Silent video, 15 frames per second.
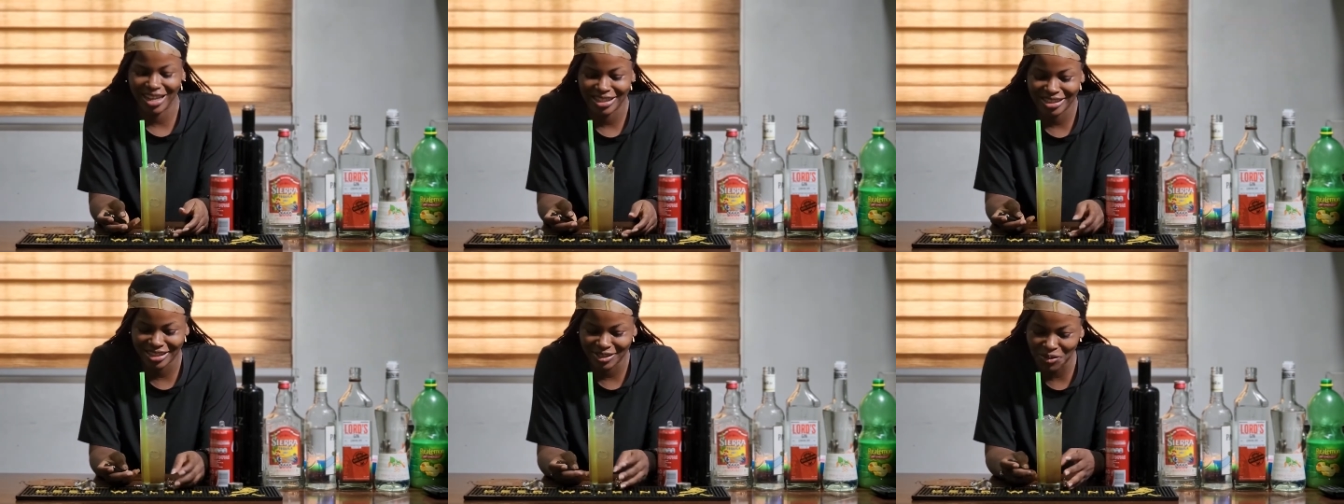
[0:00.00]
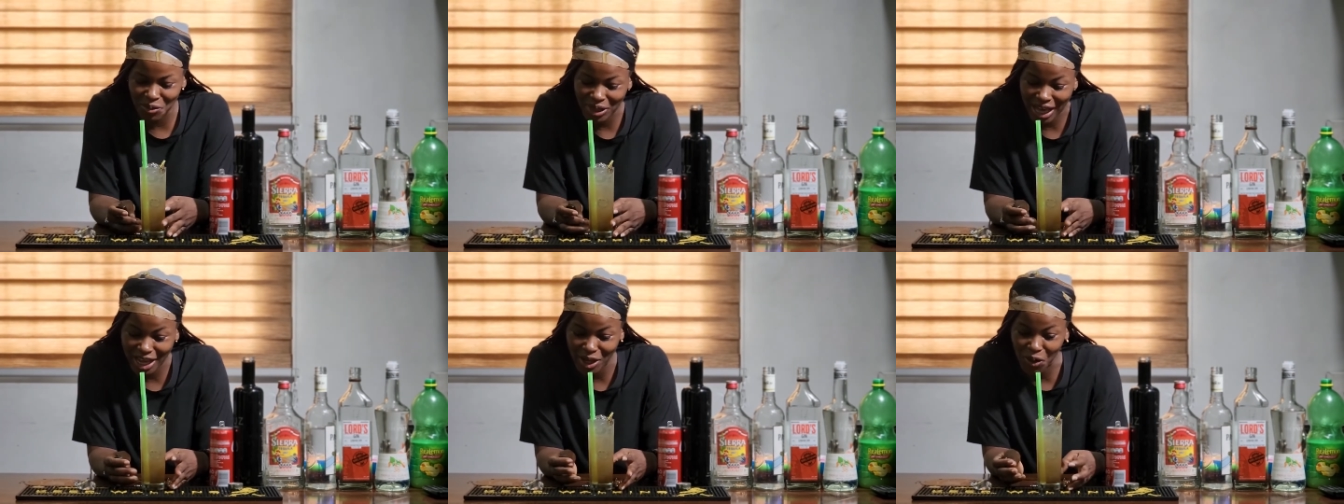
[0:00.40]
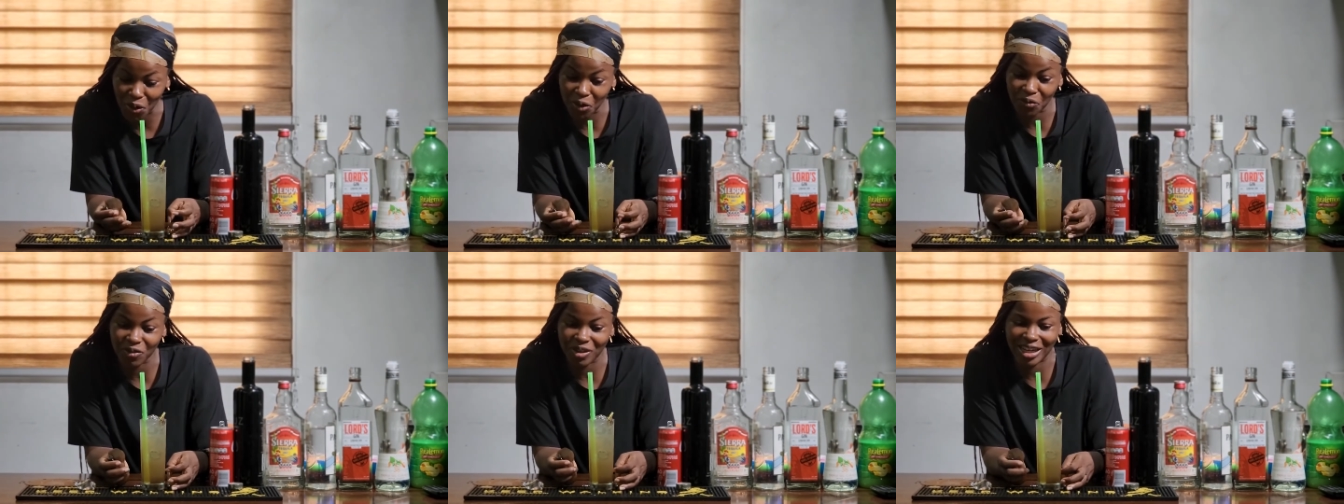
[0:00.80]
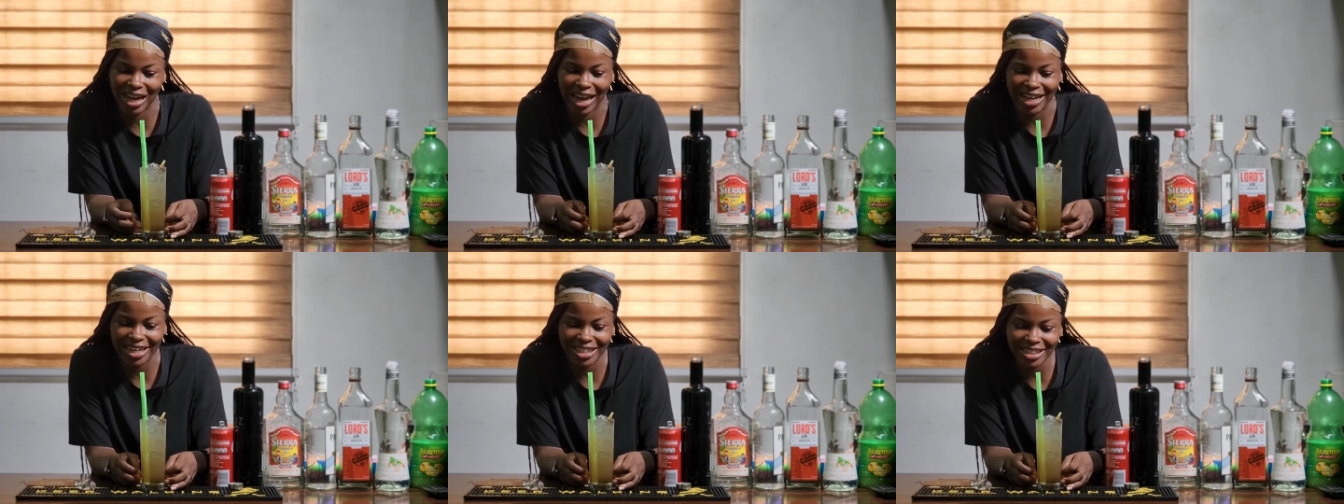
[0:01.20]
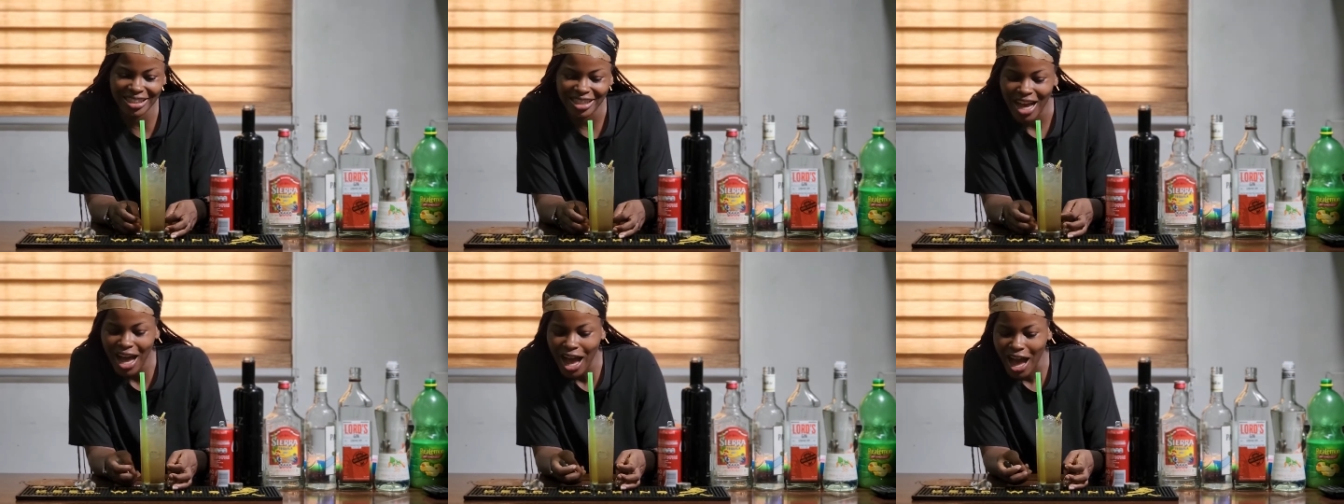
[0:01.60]
I know that a lot of guys
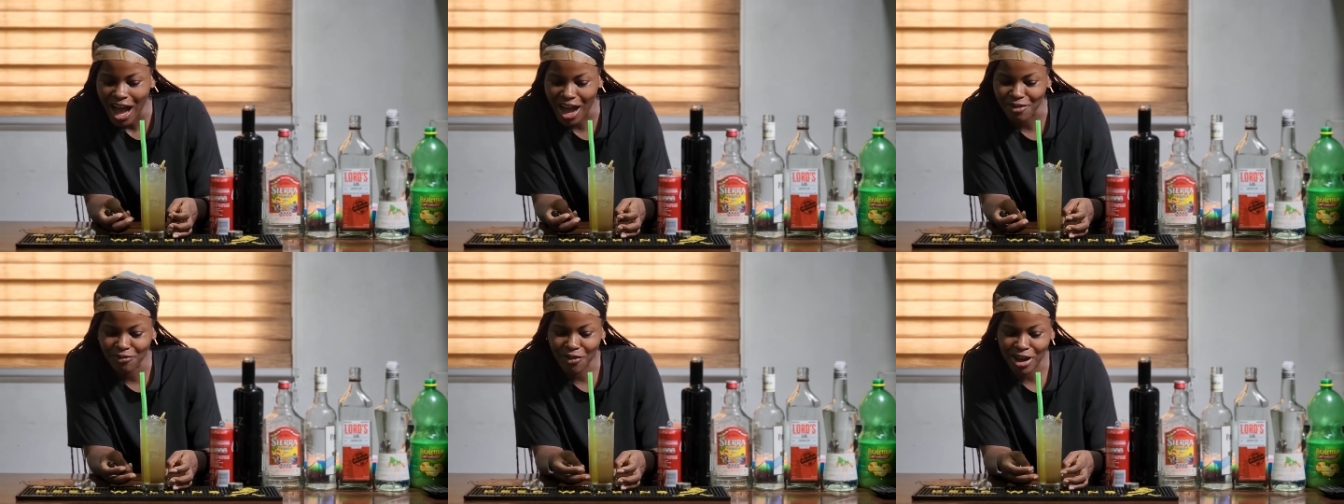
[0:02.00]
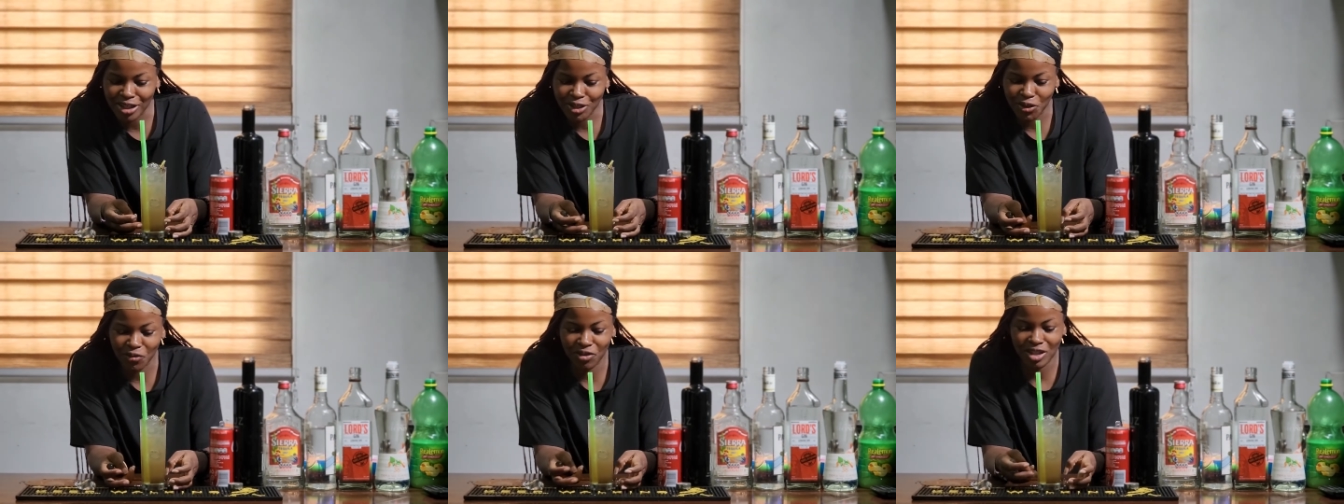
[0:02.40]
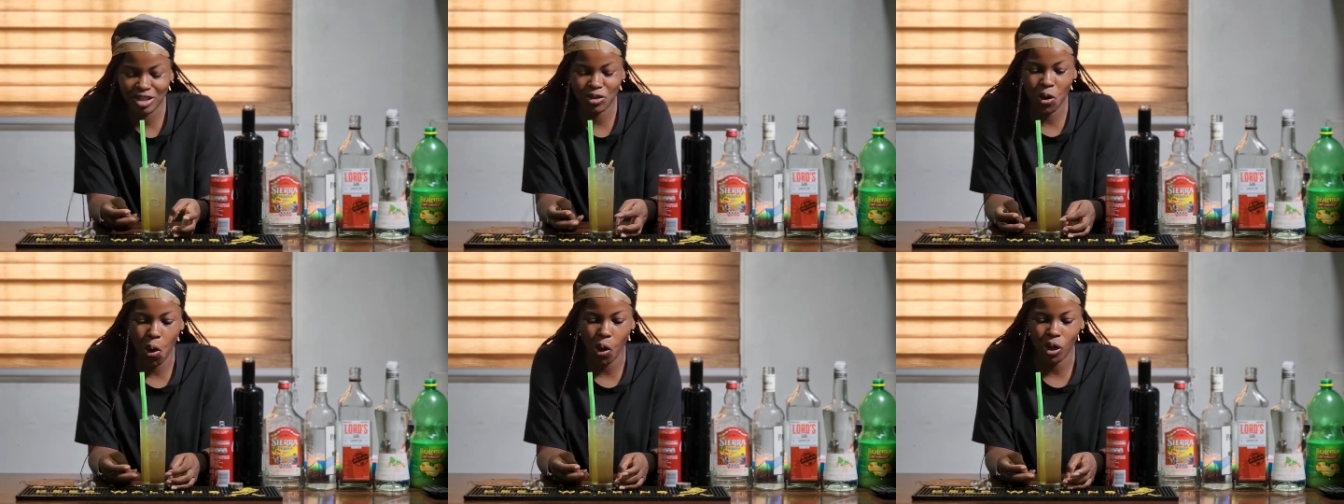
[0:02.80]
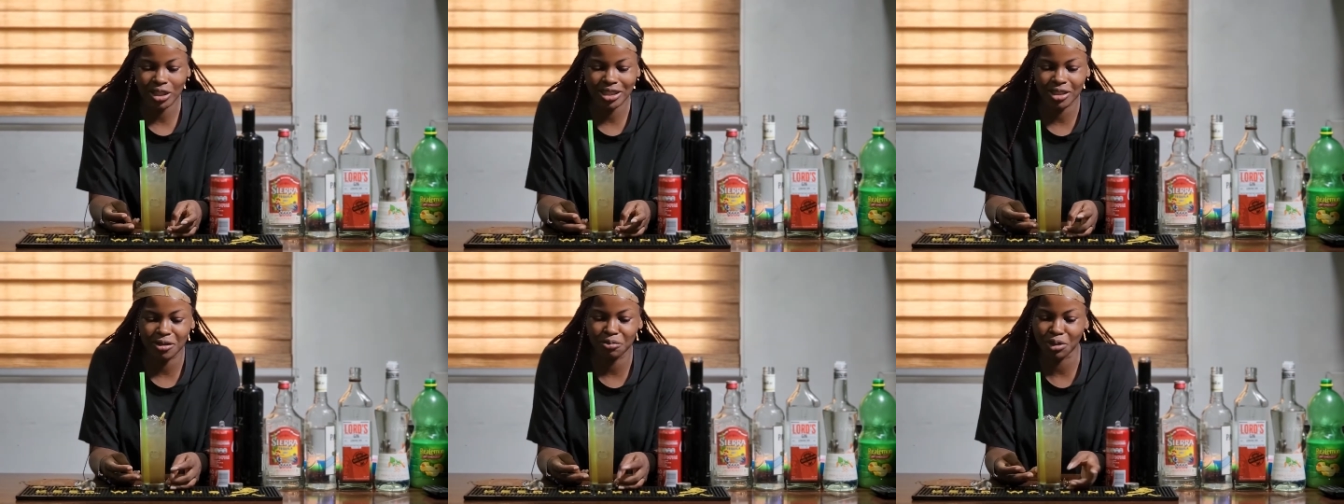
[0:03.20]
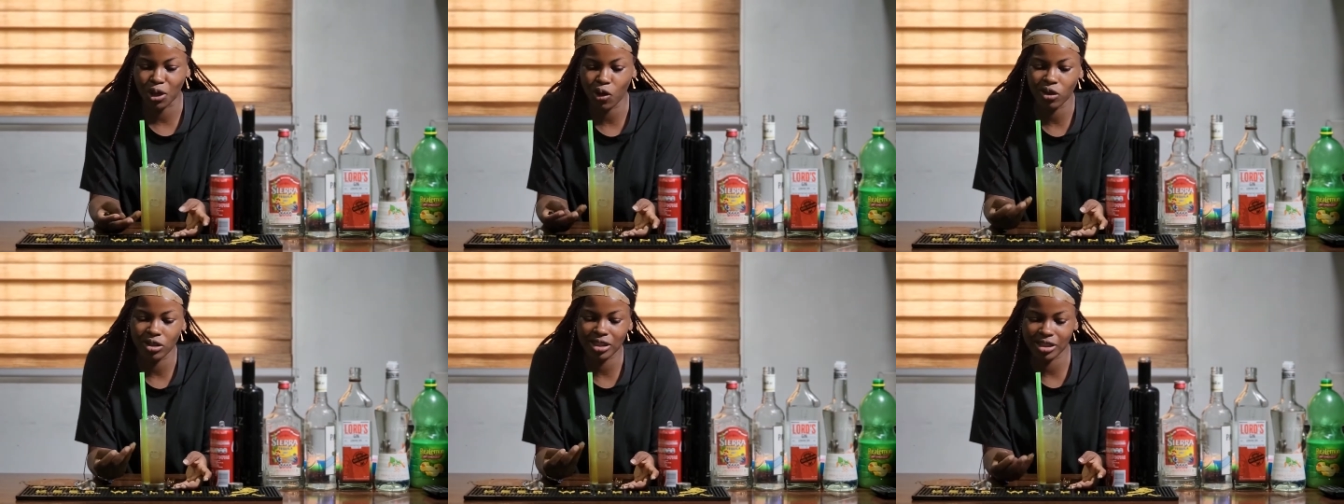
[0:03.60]
are fans of this cocktail
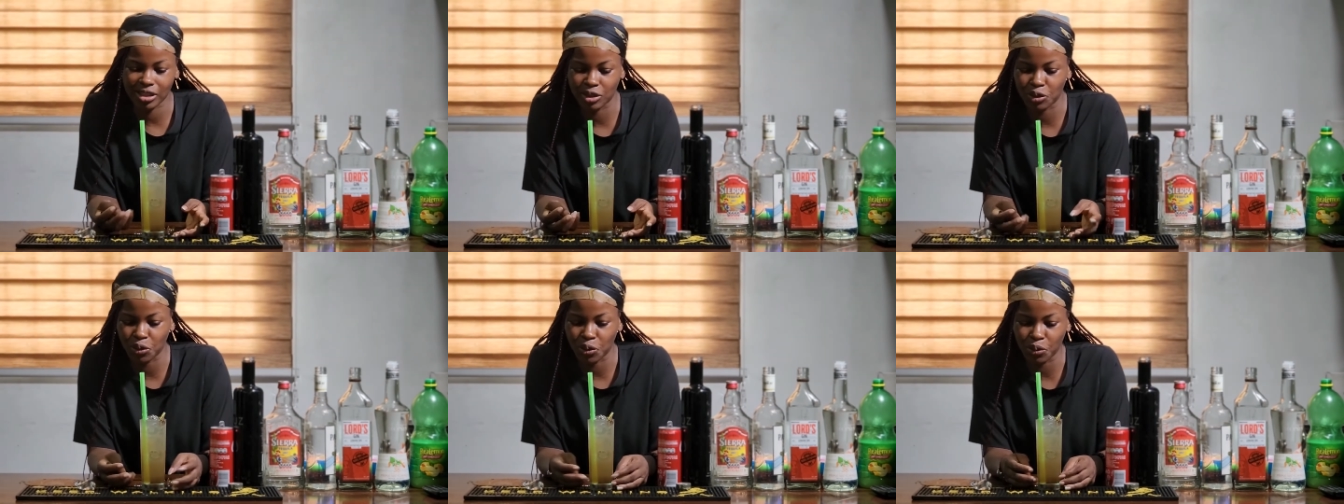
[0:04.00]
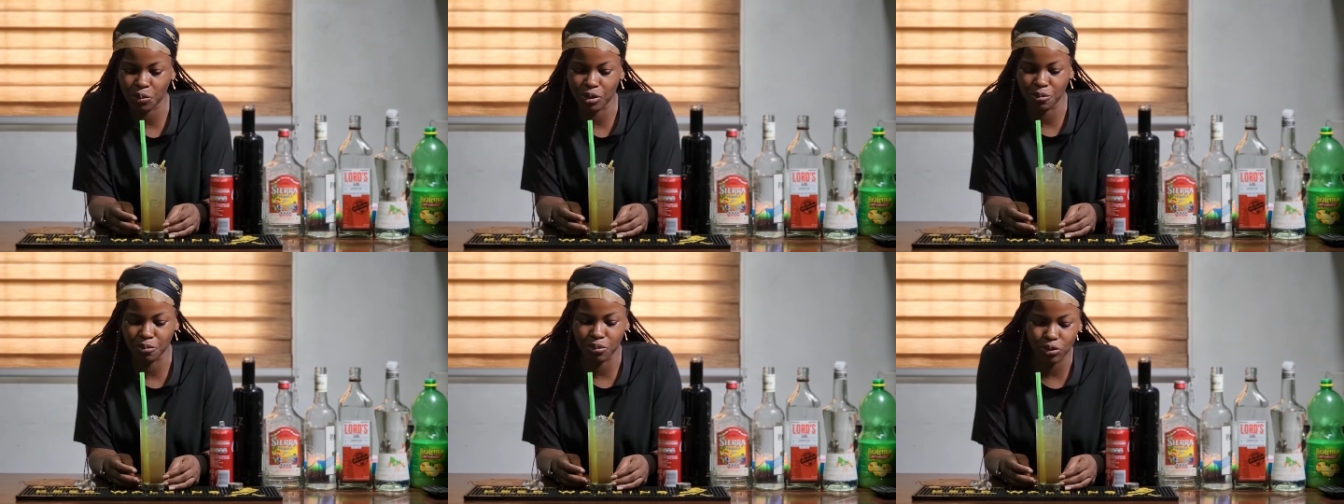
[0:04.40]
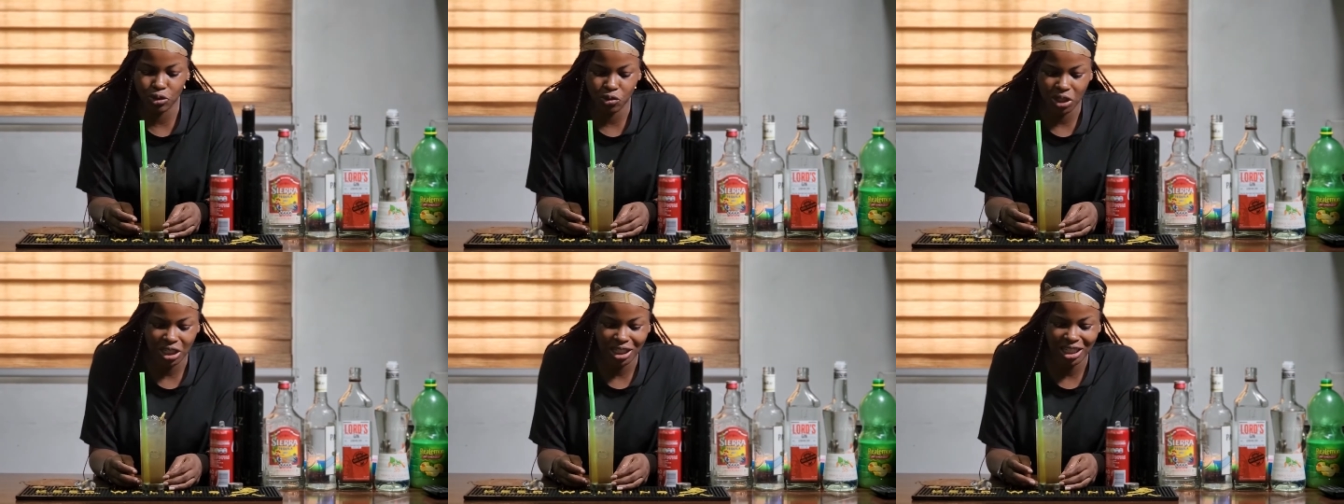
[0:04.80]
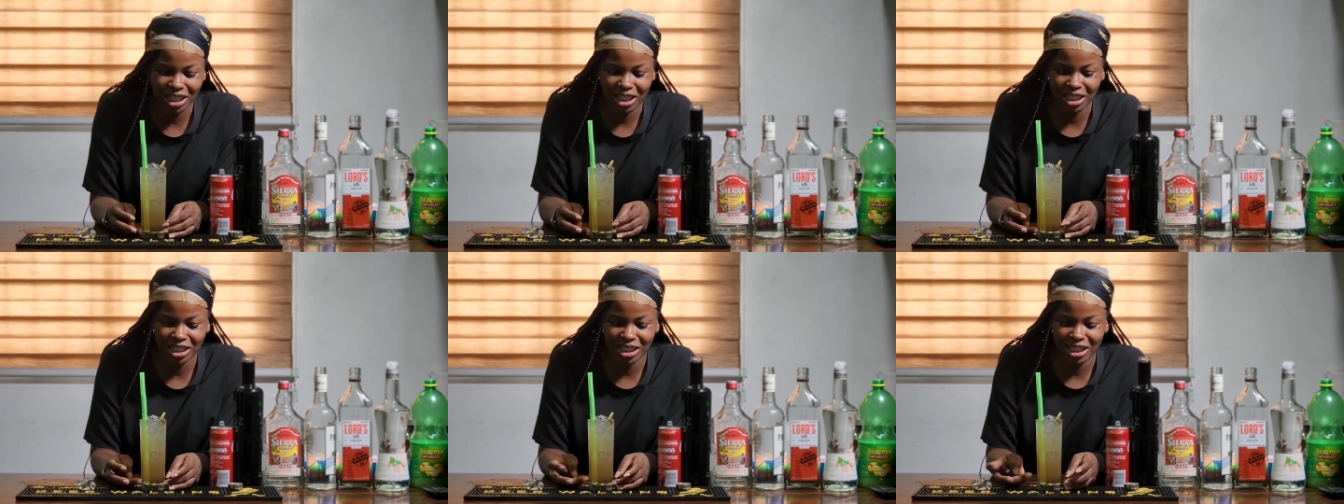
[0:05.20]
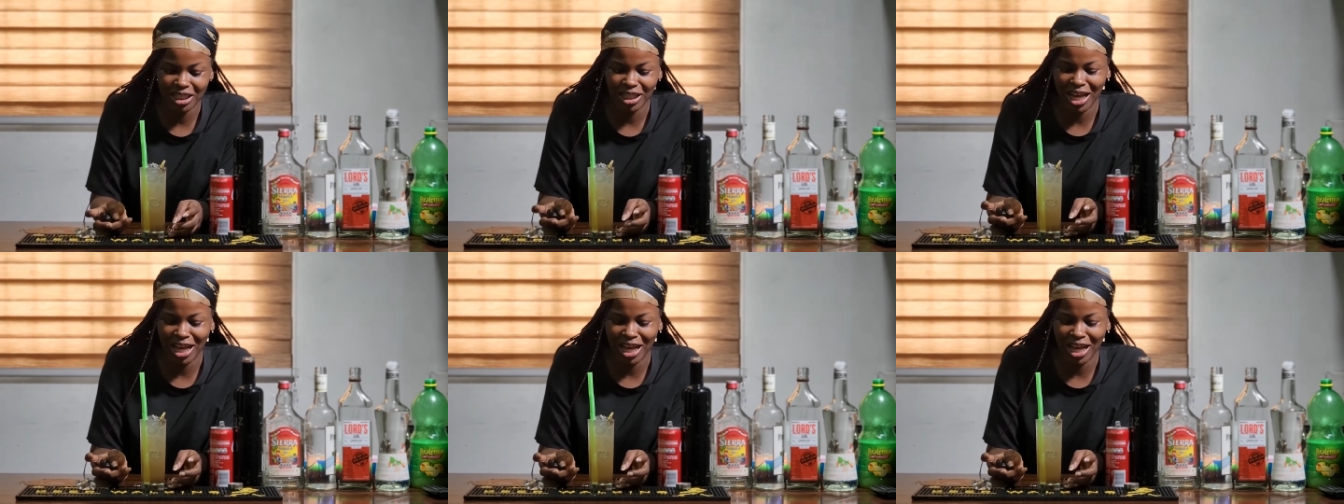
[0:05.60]
because you know the booze really kicks in.